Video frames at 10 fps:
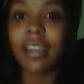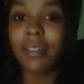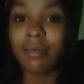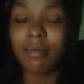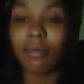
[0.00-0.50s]

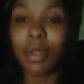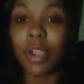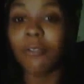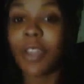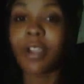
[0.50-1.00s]
and
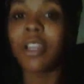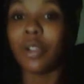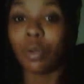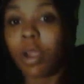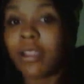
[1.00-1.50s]
we are very
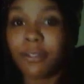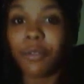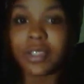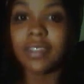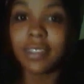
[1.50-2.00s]
grateful to